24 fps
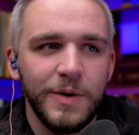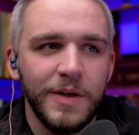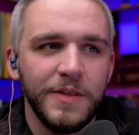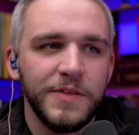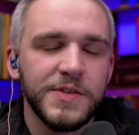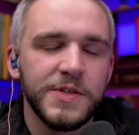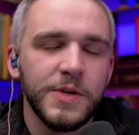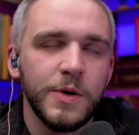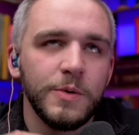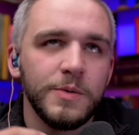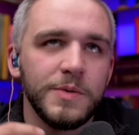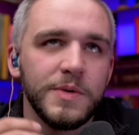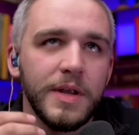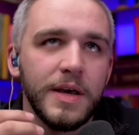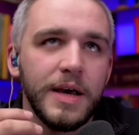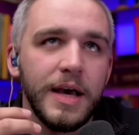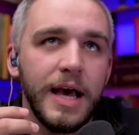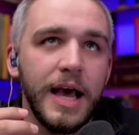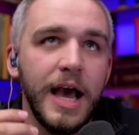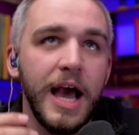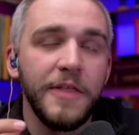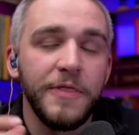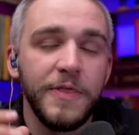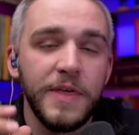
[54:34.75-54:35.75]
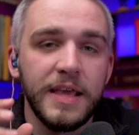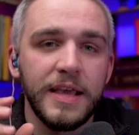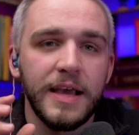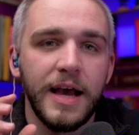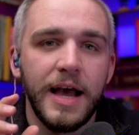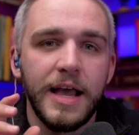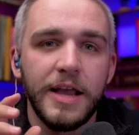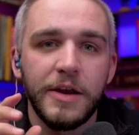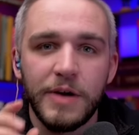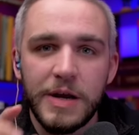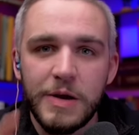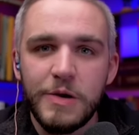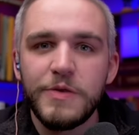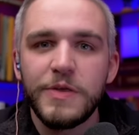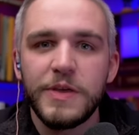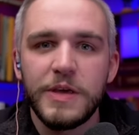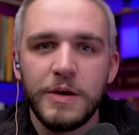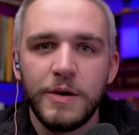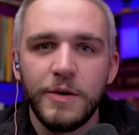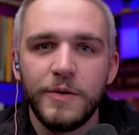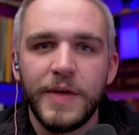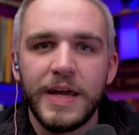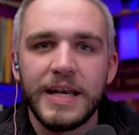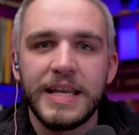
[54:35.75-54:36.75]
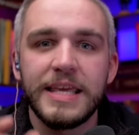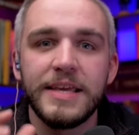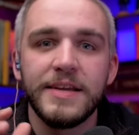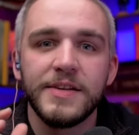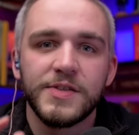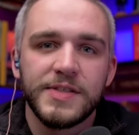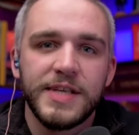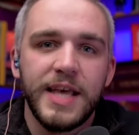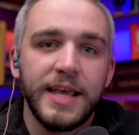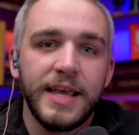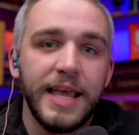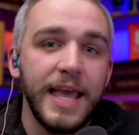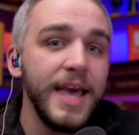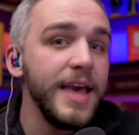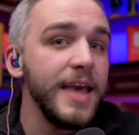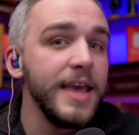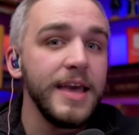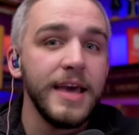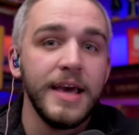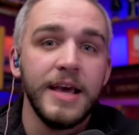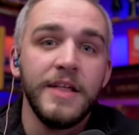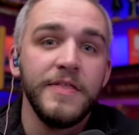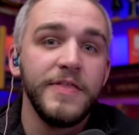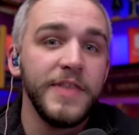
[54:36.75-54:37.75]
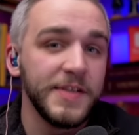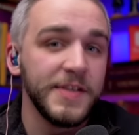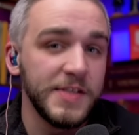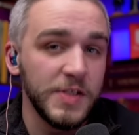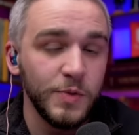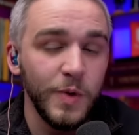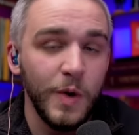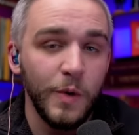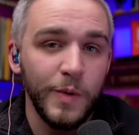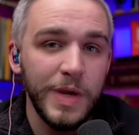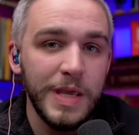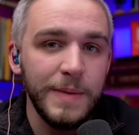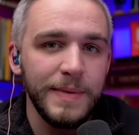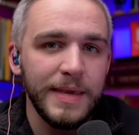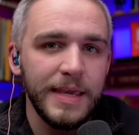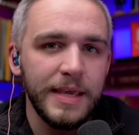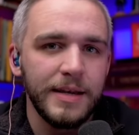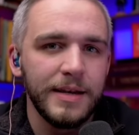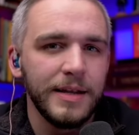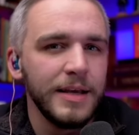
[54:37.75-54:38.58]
So I think I agree with you that he is saying, hey, this is what we mean.